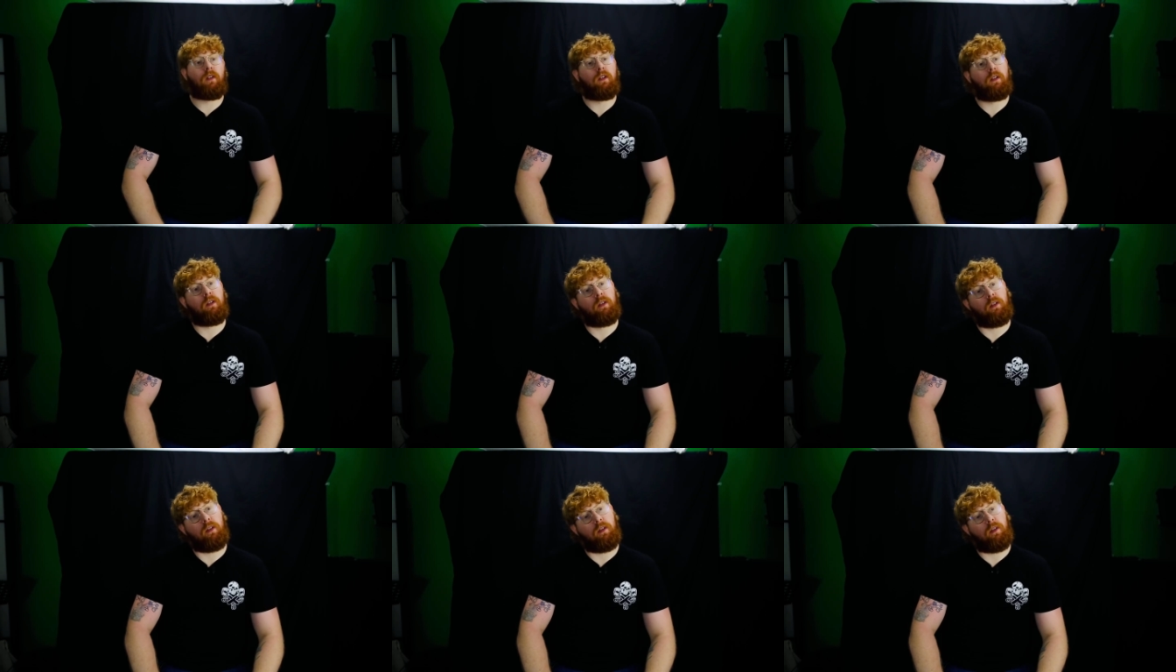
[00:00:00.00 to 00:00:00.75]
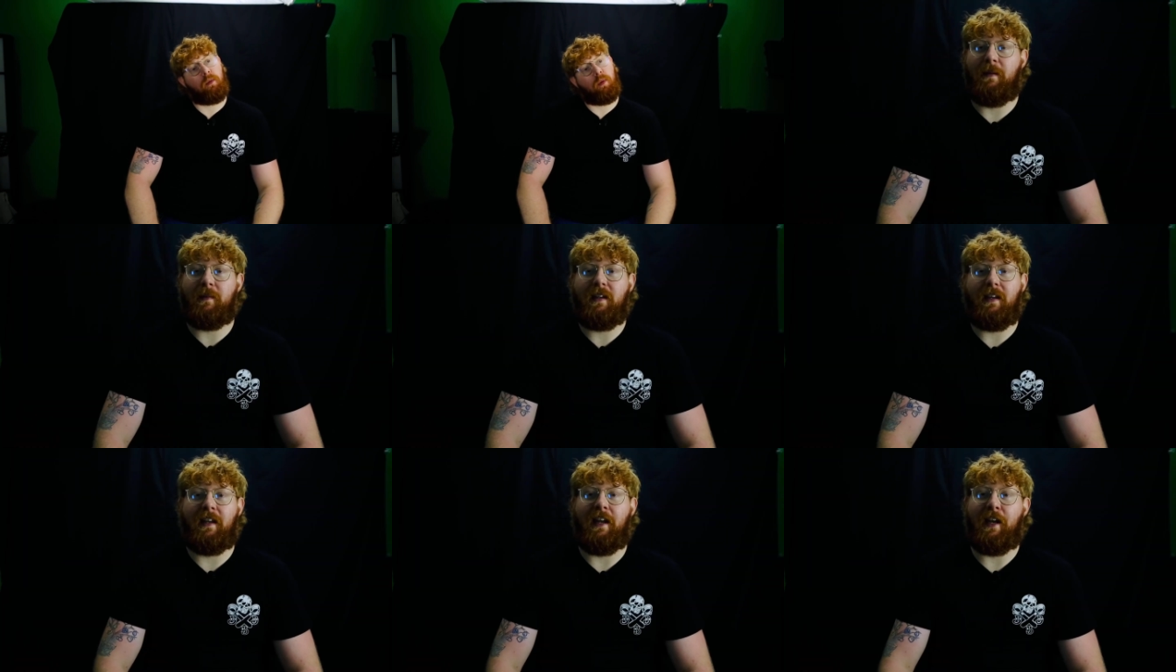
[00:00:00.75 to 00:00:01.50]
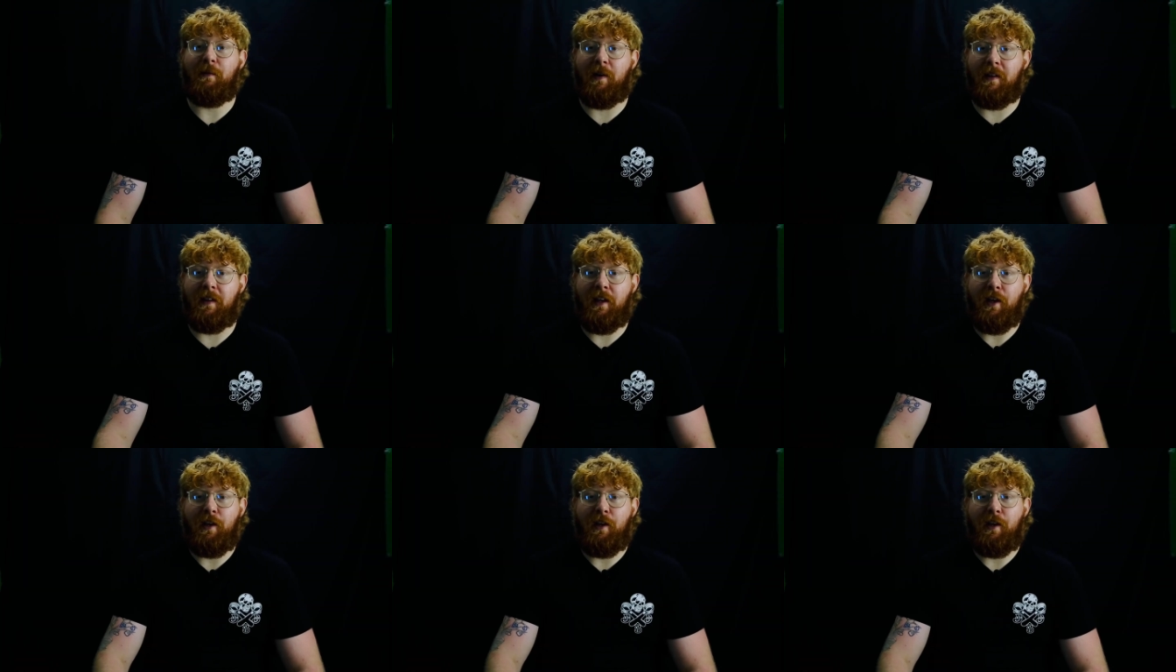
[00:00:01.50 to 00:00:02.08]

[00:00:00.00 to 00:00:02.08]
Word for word: Hello Catalyst family and anyone